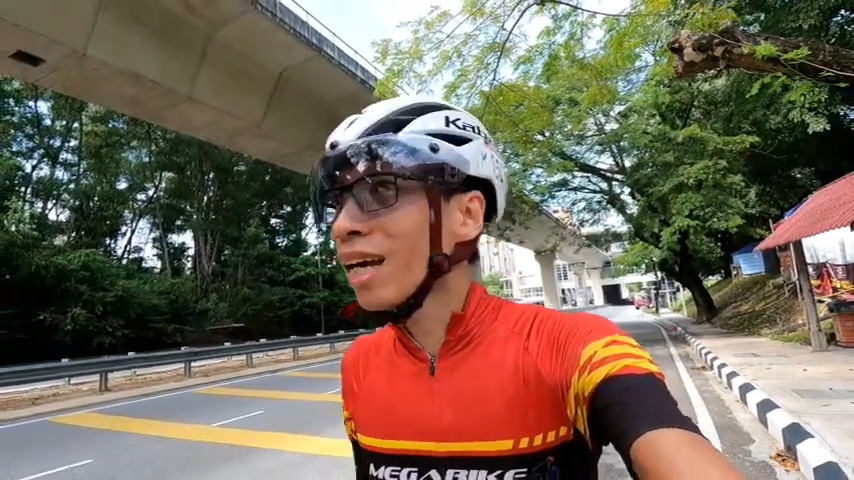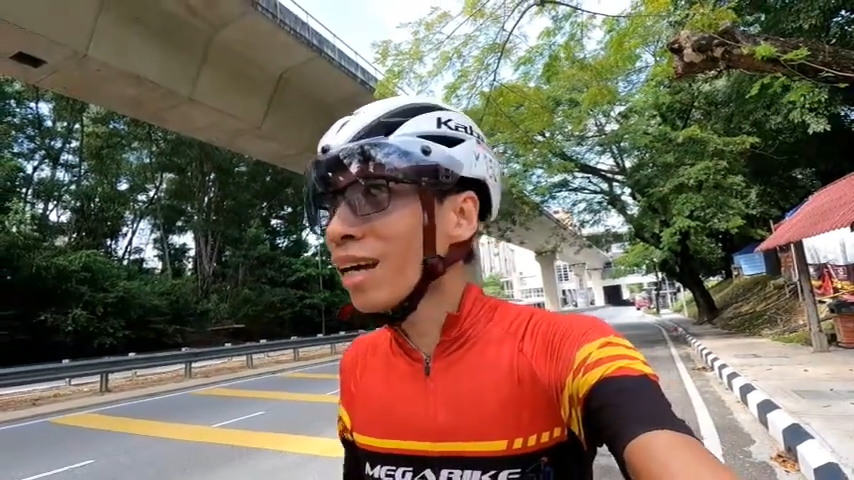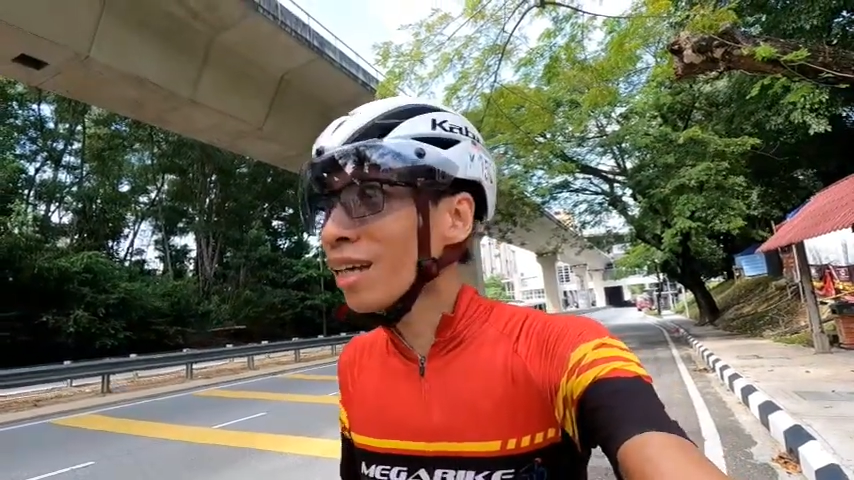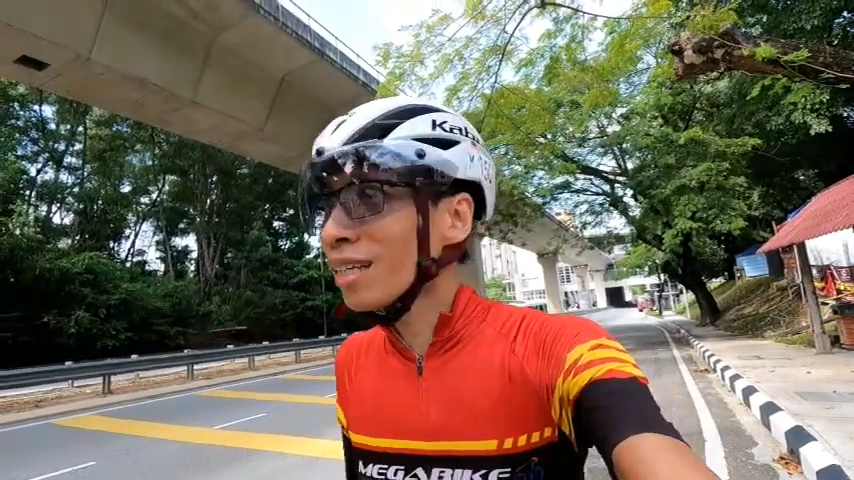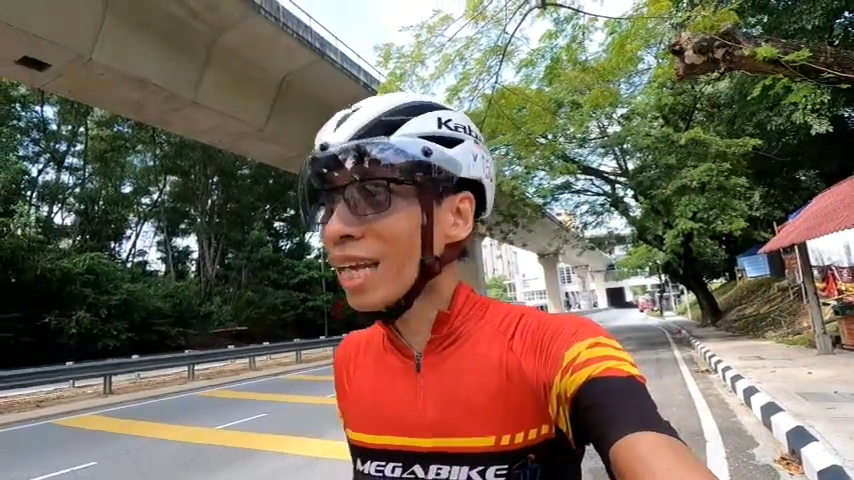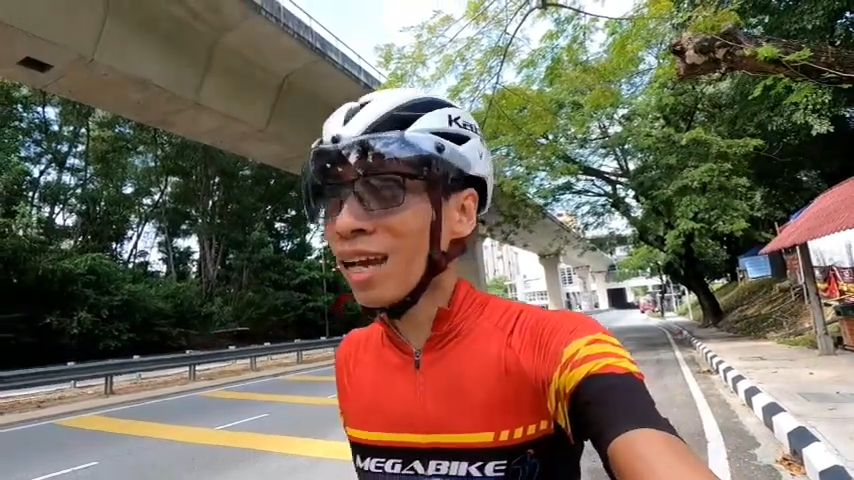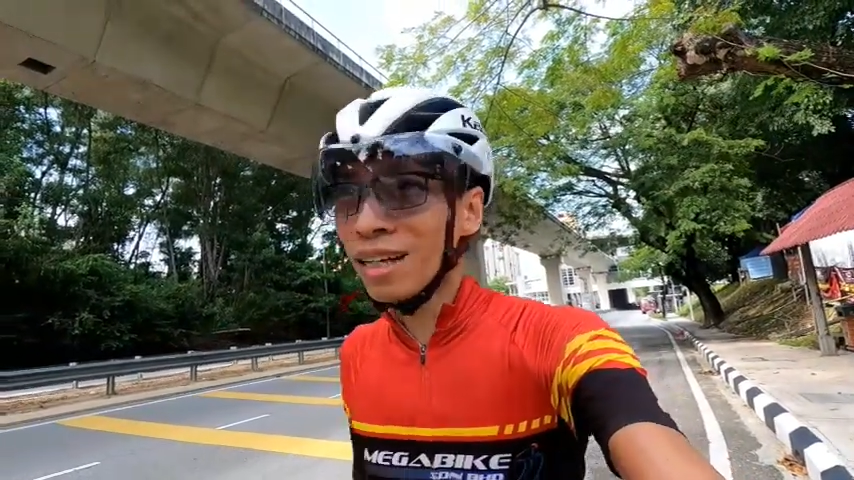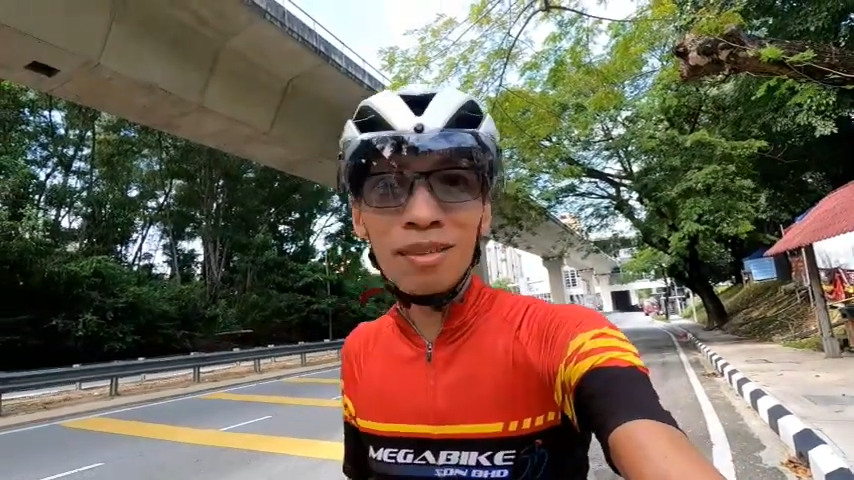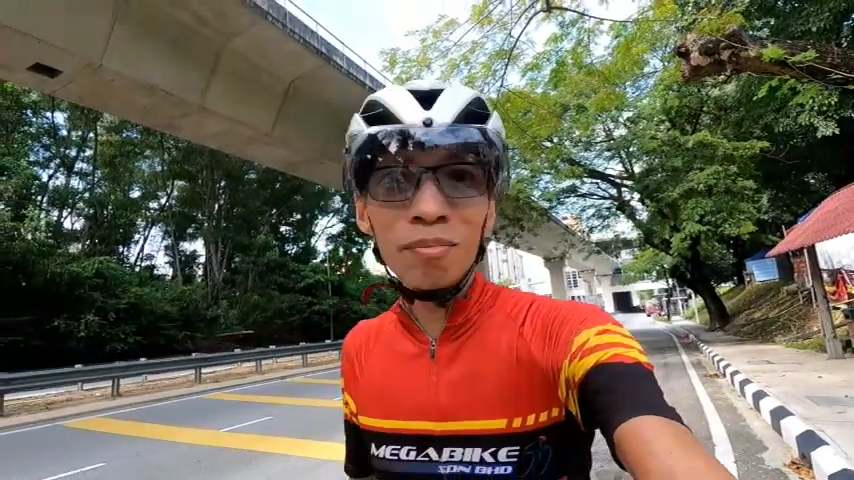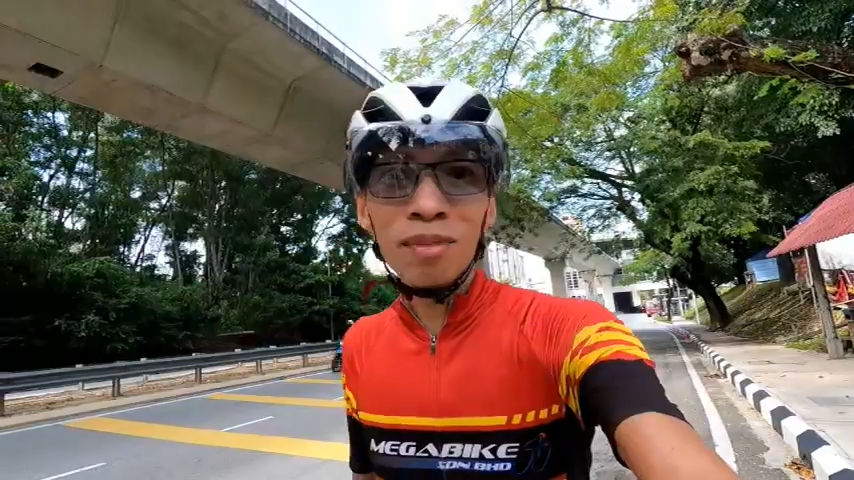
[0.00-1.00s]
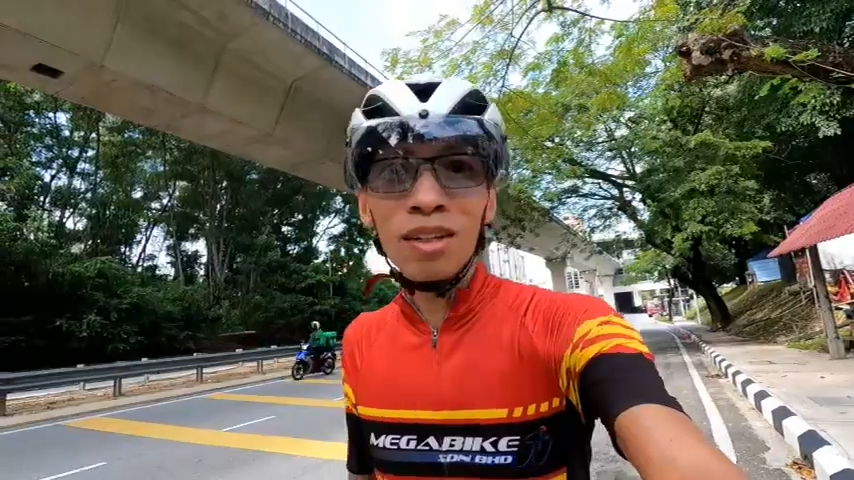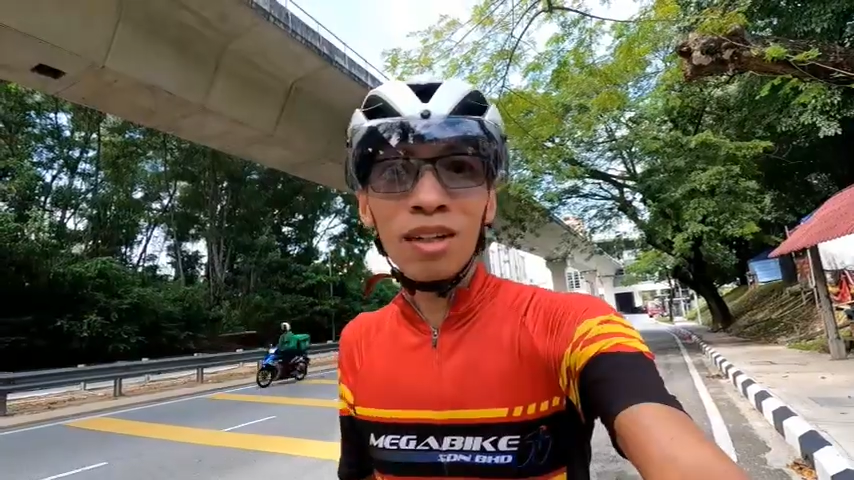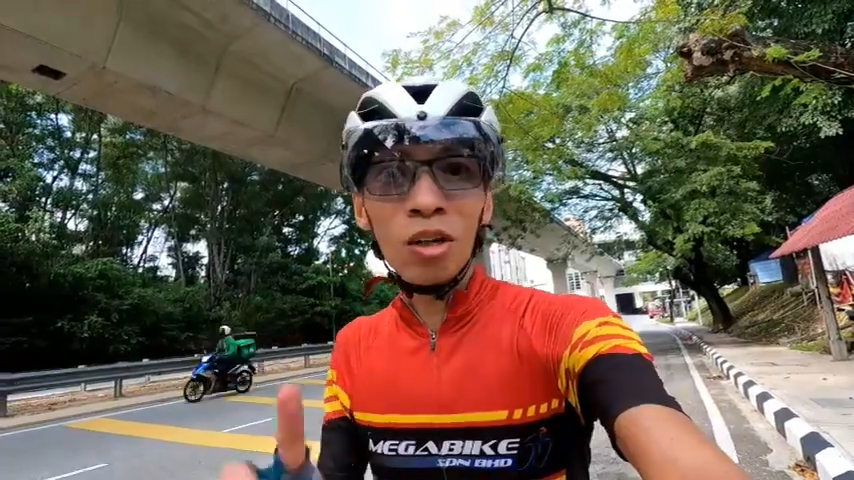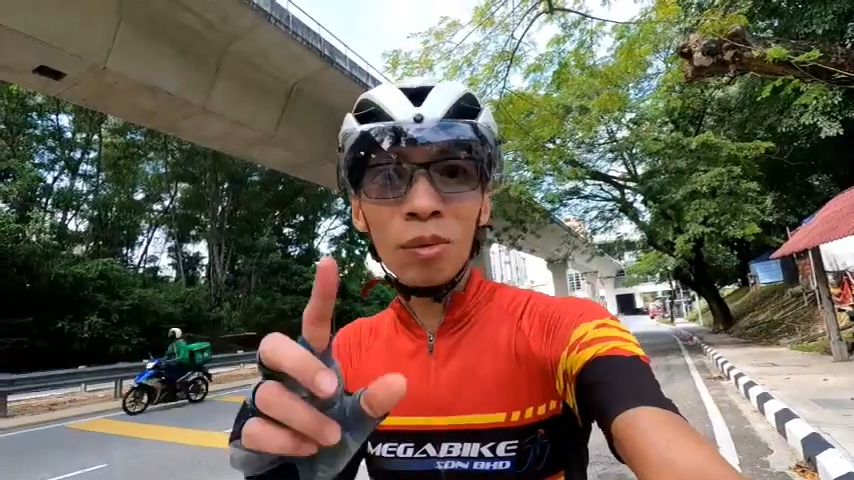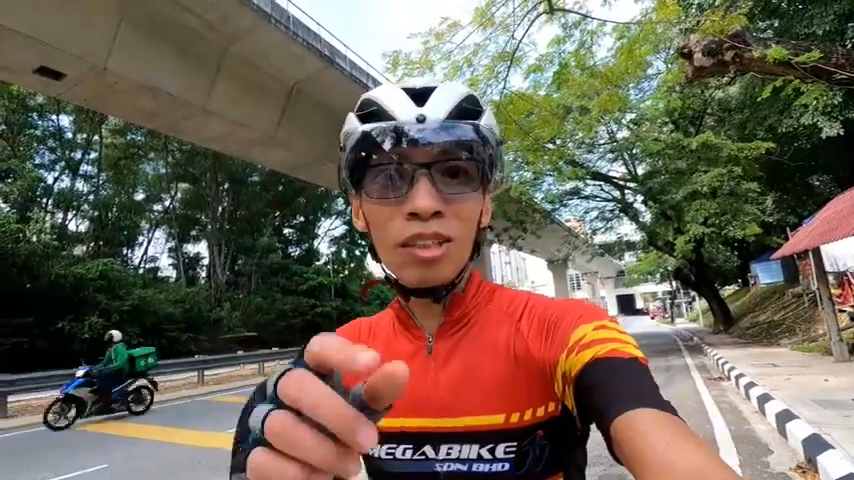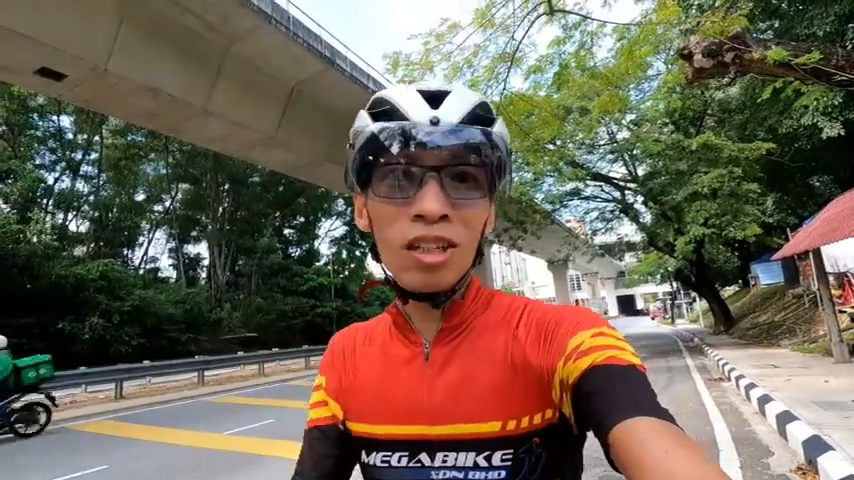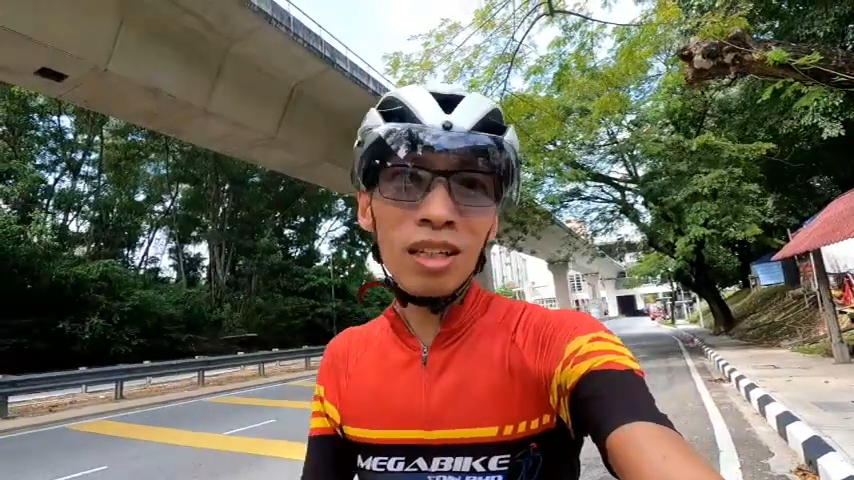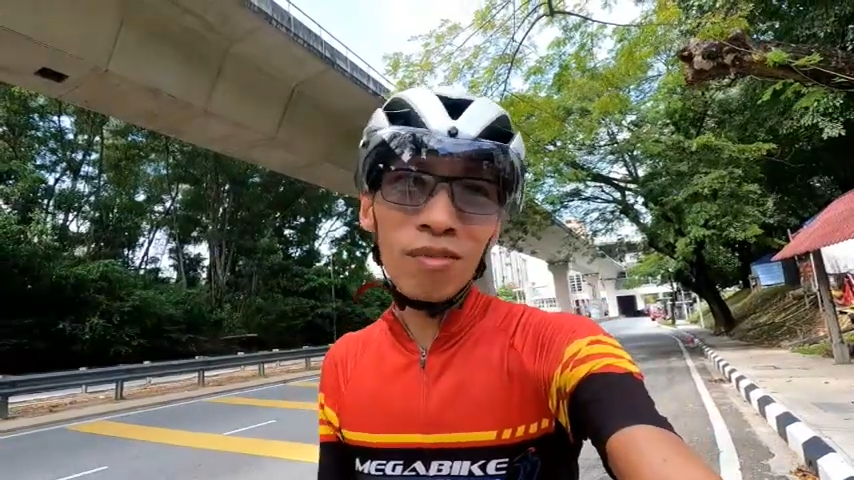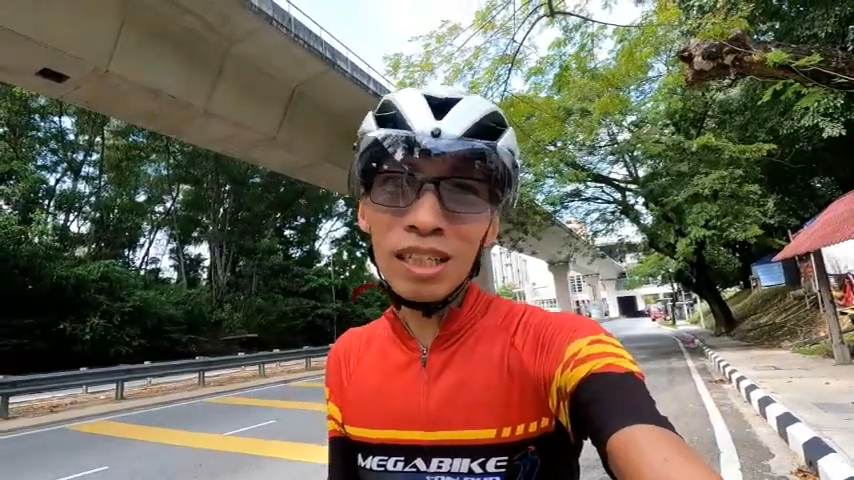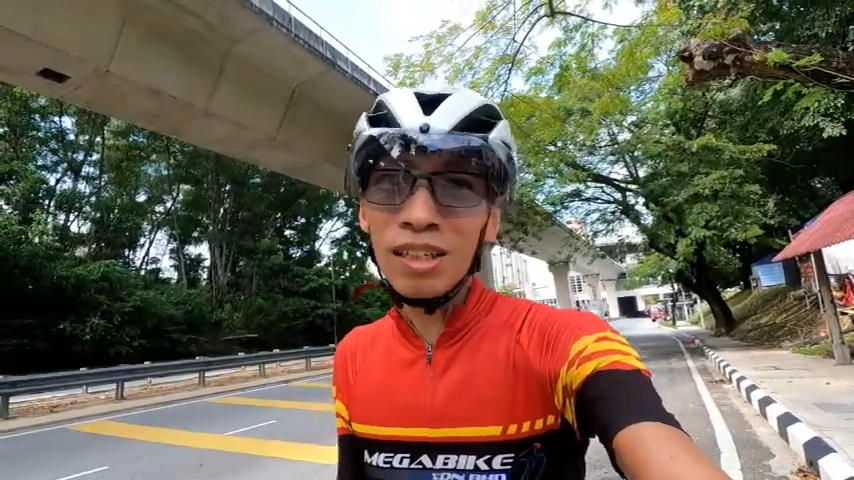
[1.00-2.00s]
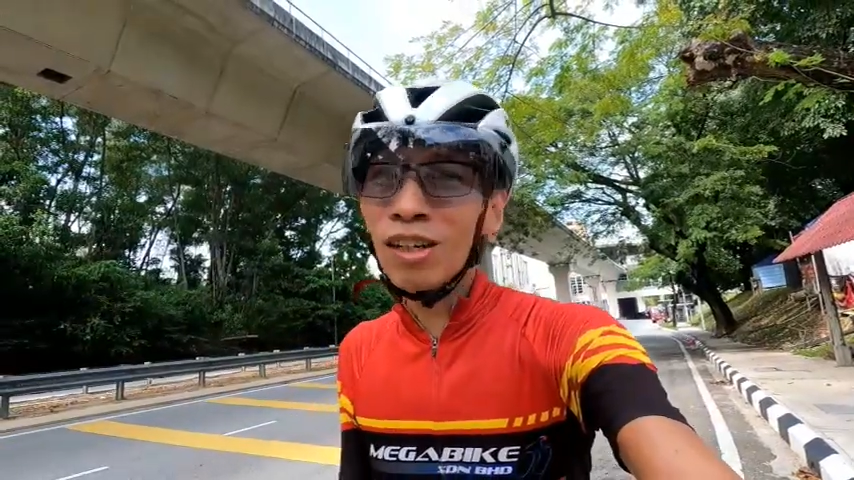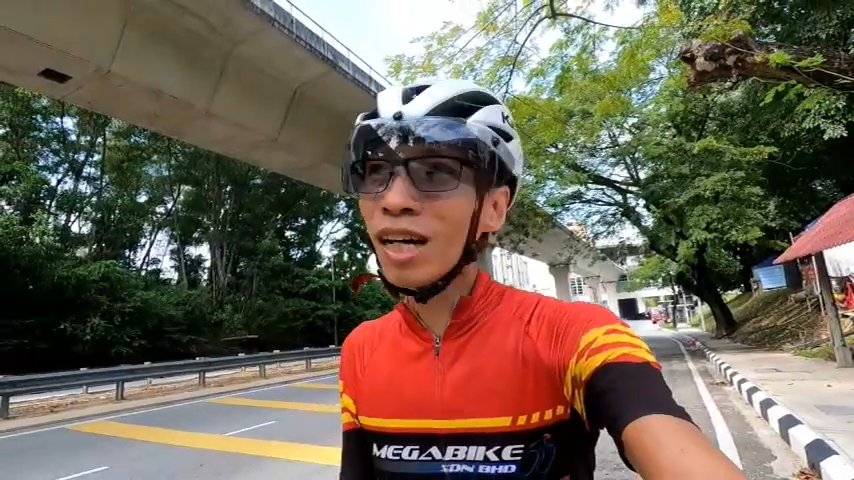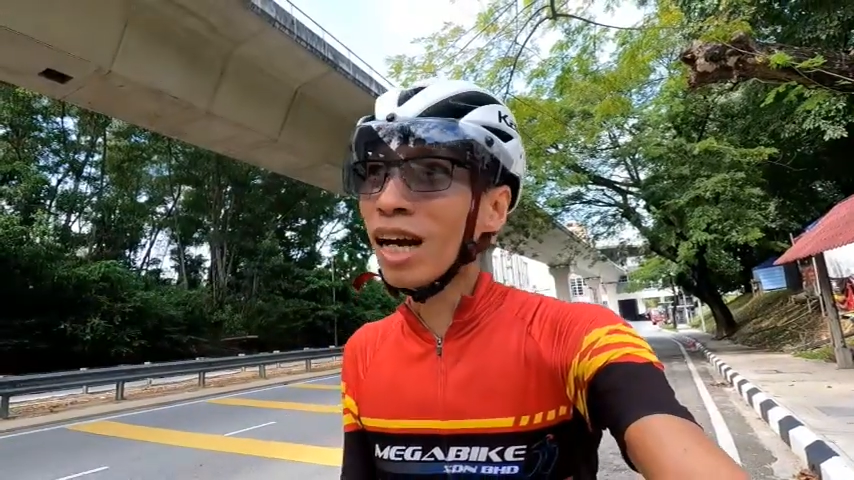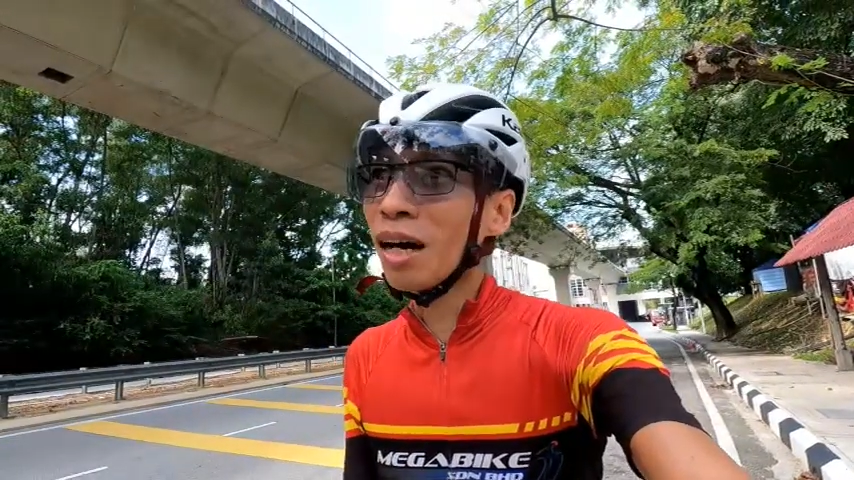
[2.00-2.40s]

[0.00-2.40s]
Yeah, hope you enjoyed the video.